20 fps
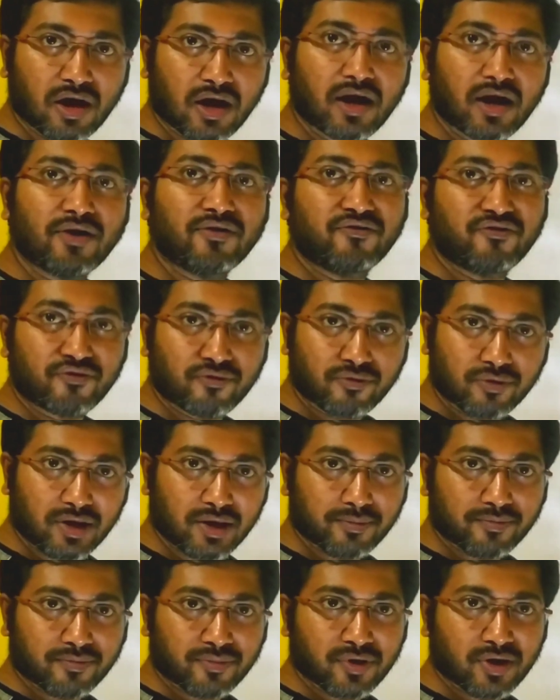and true
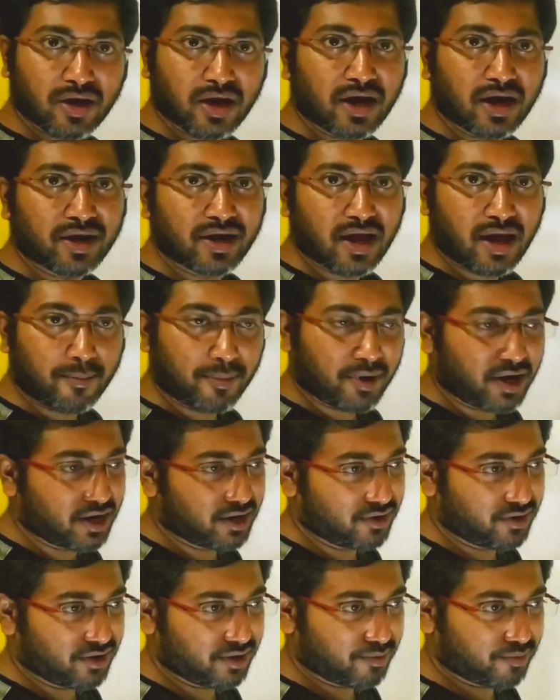deep and apparent
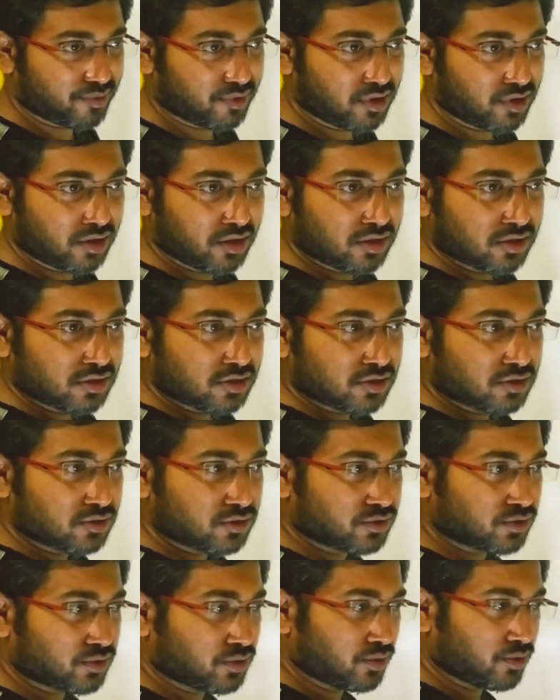deep.
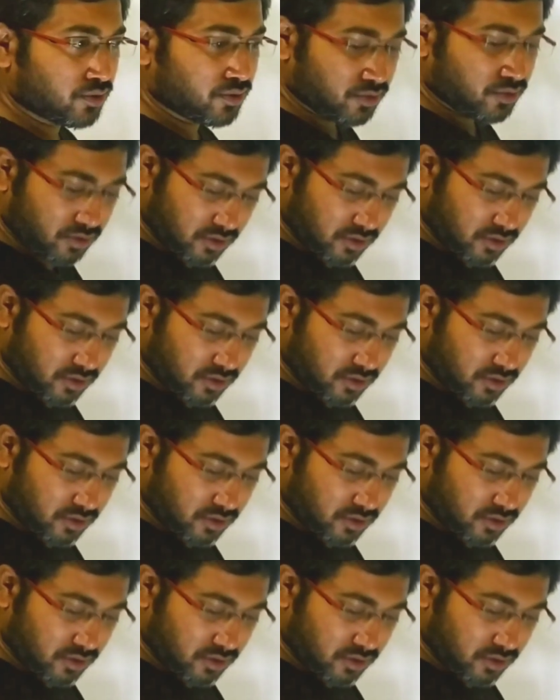So